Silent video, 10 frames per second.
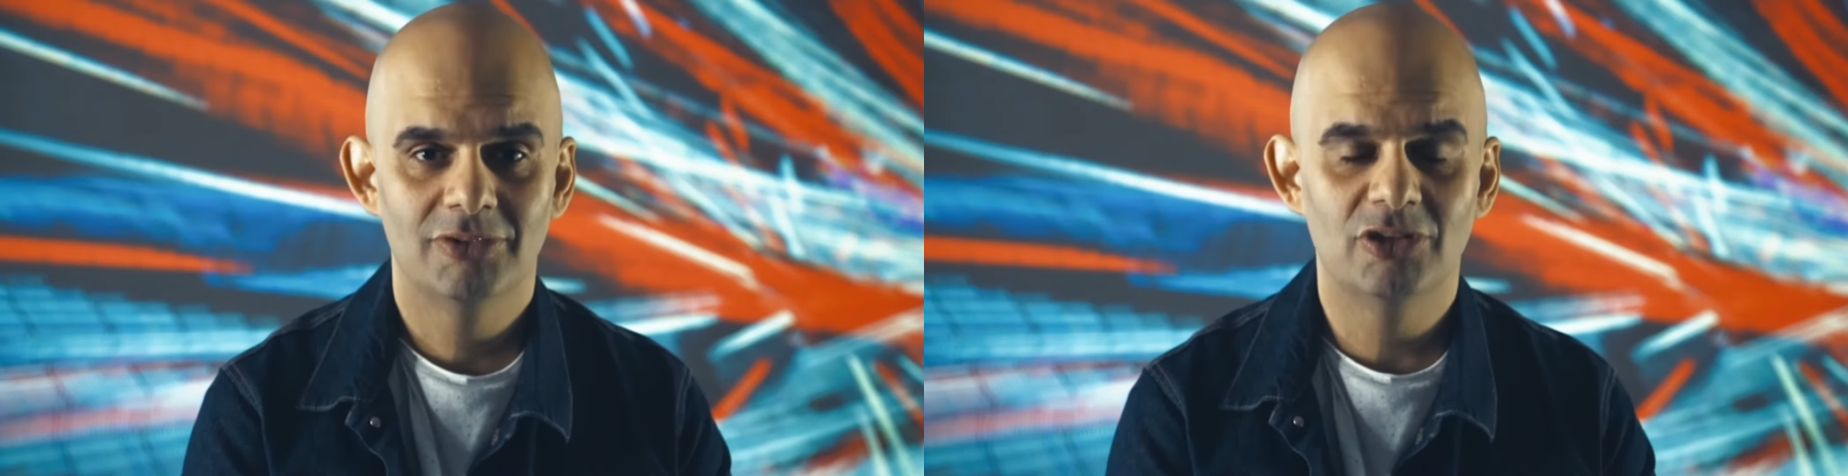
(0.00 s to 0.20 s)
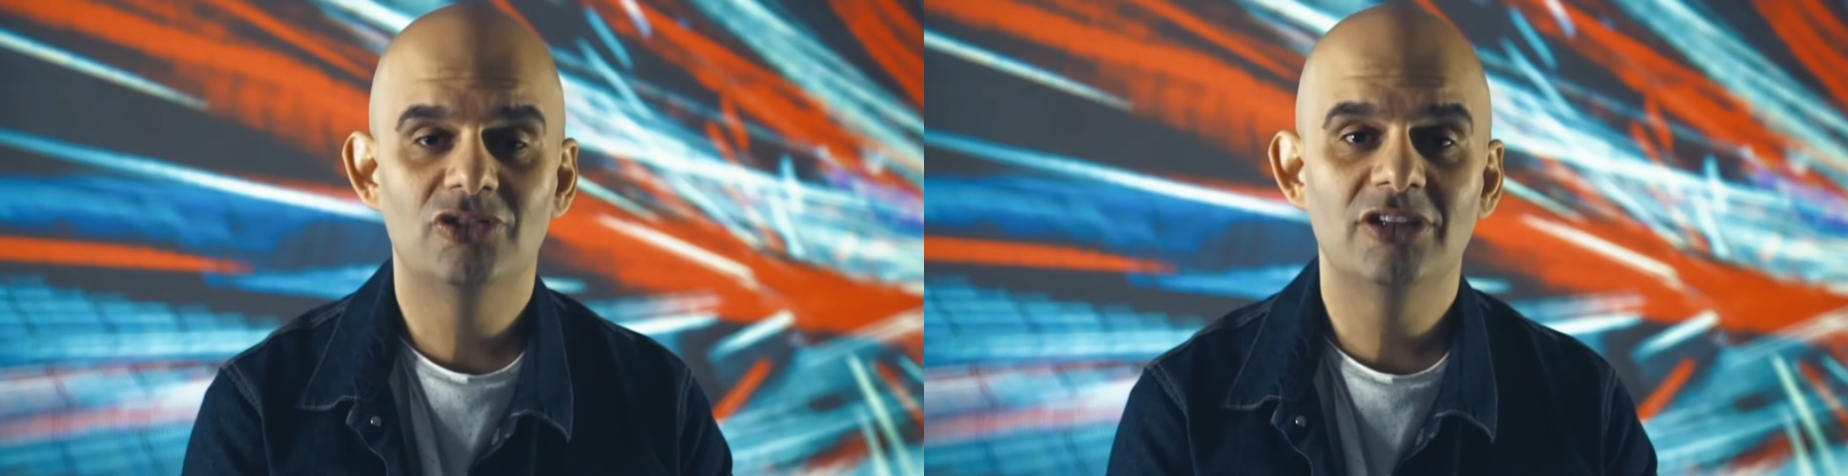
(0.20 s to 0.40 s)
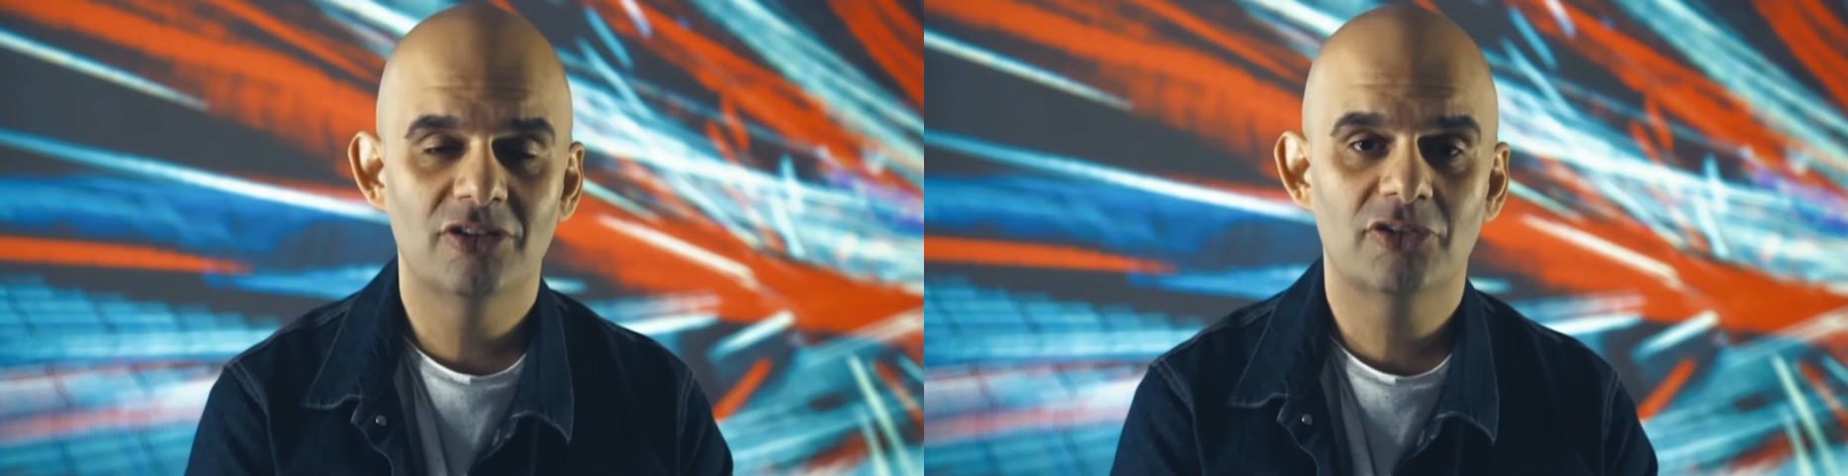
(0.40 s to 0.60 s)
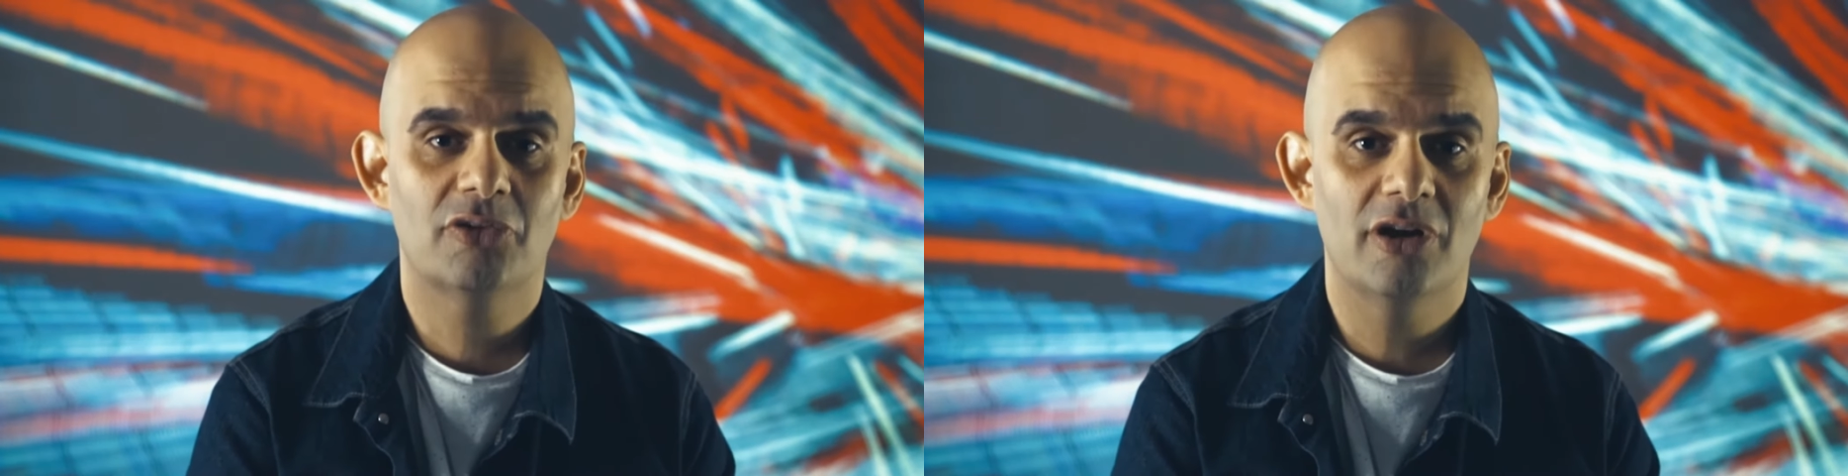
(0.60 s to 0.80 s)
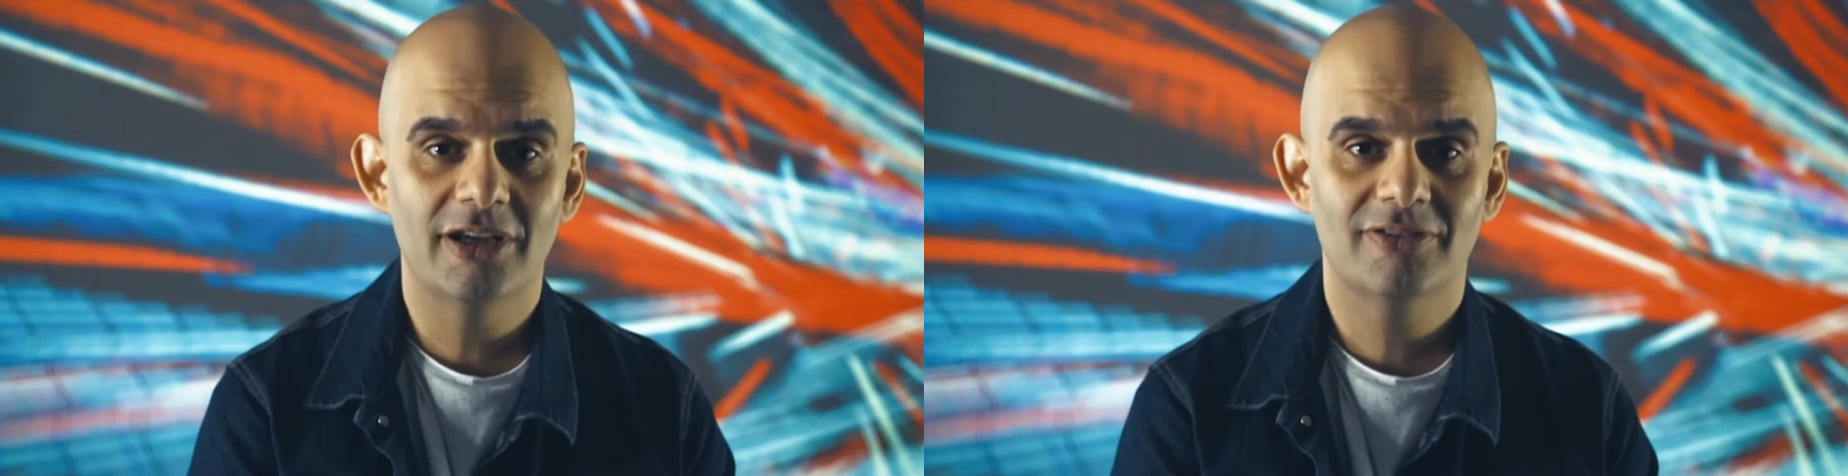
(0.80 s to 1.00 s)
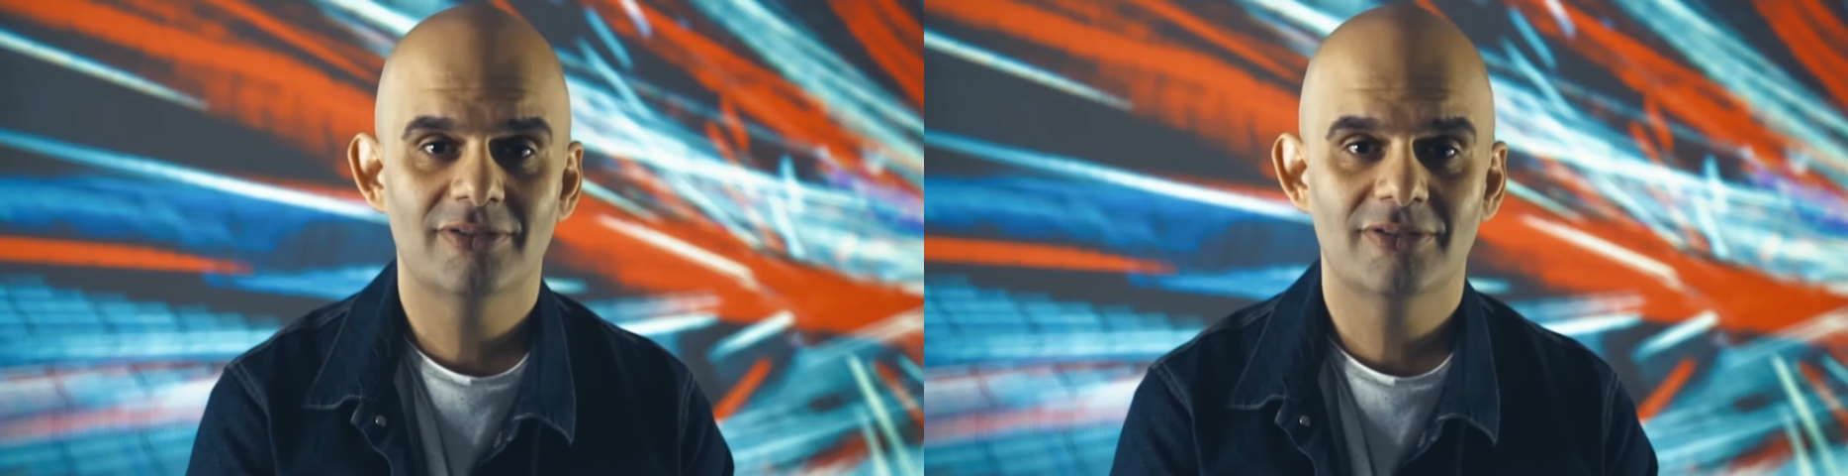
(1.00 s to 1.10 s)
to Jesus Christ